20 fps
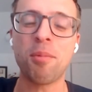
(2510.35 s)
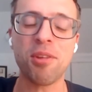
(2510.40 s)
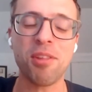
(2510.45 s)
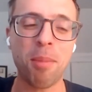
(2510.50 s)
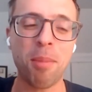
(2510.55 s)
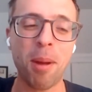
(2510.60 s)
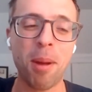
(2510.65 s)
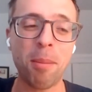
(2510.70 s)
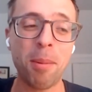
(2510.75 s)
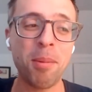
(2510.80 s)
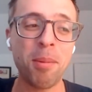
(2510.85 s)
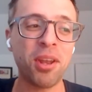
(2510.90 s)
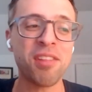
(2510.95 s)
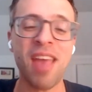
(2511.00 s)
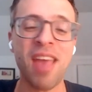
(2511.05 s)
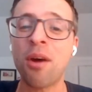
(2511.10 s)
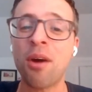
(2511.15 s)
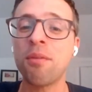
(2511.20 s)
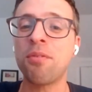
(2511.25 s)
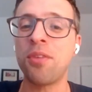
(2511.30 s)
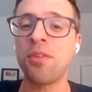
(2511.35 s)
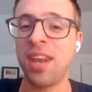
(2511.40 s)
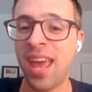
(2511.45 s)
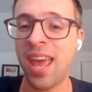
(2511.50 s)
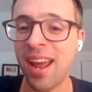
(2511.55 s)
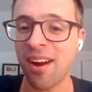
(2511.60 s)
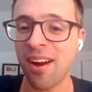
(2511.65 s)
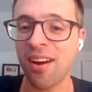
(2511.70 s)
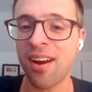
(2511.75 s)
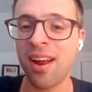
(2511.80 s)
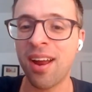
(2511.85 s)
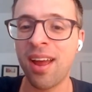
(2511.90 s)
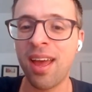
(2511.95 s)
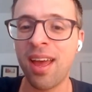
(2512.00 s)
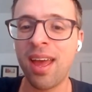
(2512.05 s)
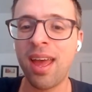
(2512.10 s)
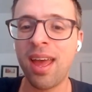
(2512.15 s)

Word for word: probabilities out of thin air.